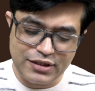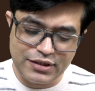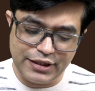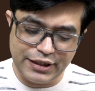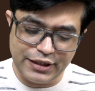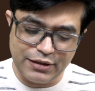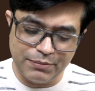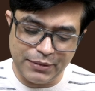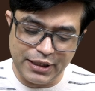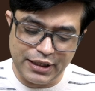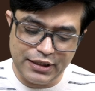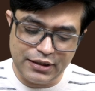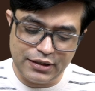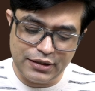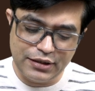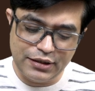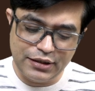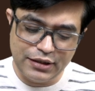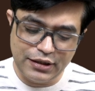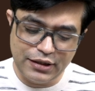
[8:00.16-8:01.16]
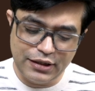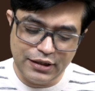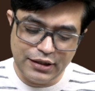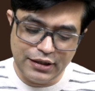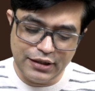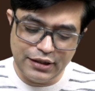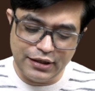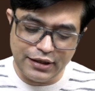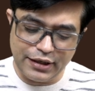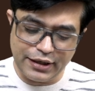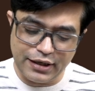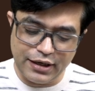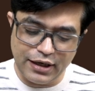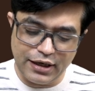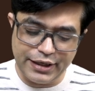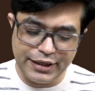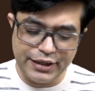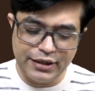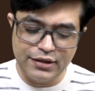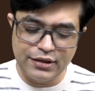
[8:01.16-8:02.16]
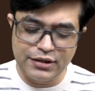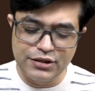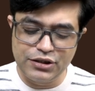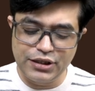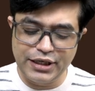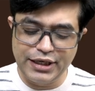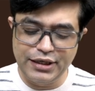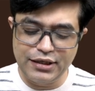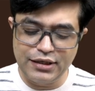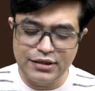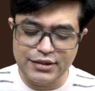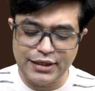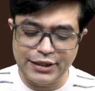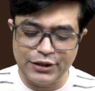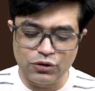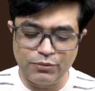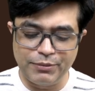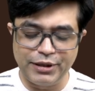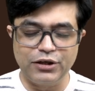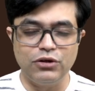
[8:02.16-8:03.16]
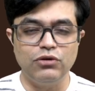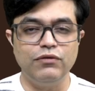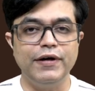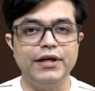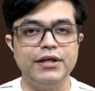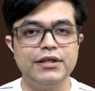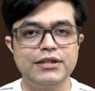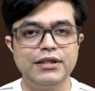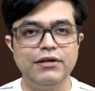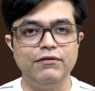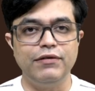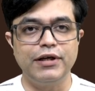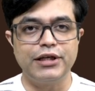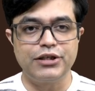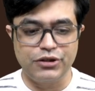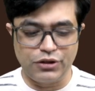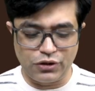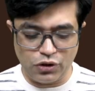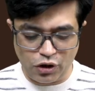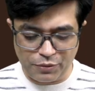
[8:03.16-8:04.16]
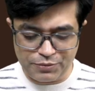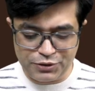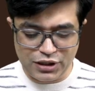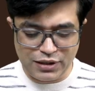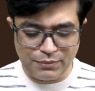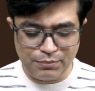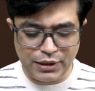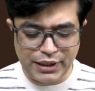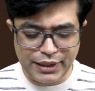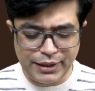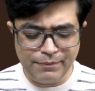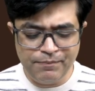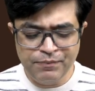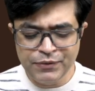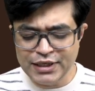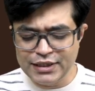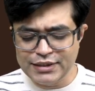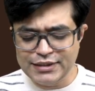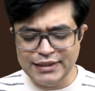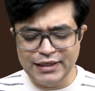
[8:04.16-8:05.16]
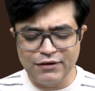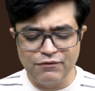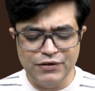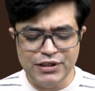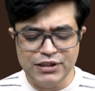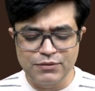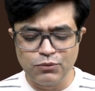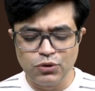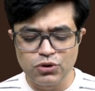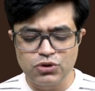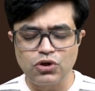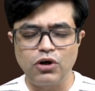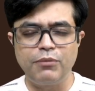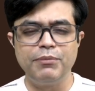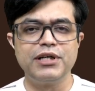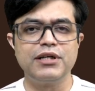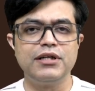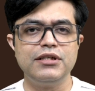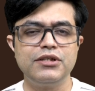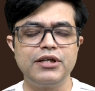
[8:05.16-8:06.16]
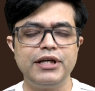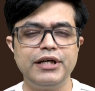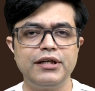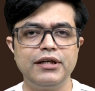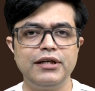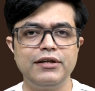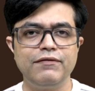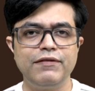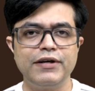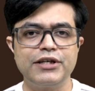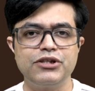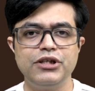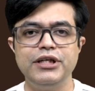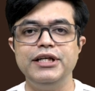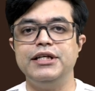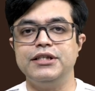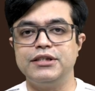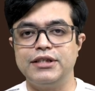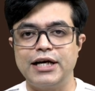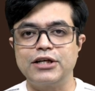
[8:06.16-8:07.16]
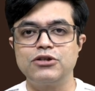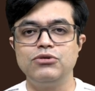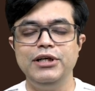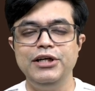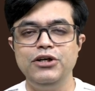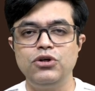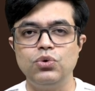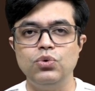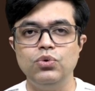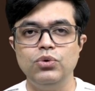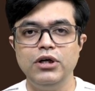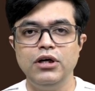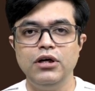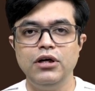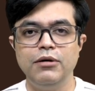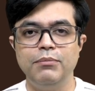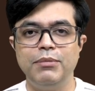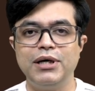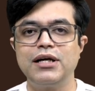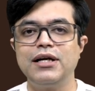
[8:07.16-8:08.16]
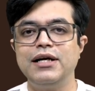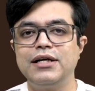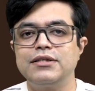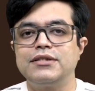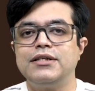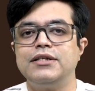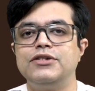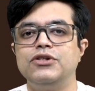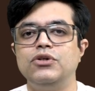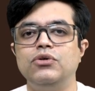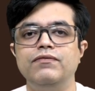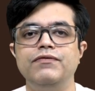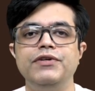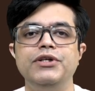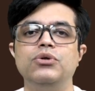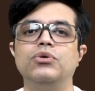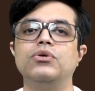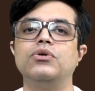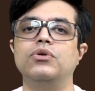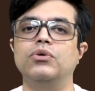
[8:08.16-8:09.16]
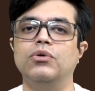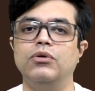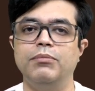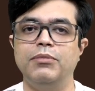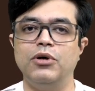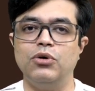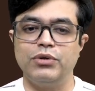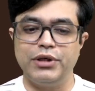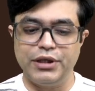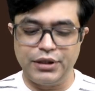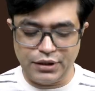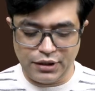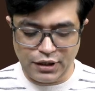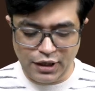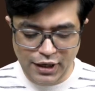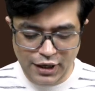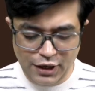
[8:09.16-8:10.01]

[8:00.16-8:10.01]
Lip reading: statement regarding congenital cytomegalovirus infection. Option number A, CMV is most common congenital infection. It is actually true, but let us assume we don't know about it.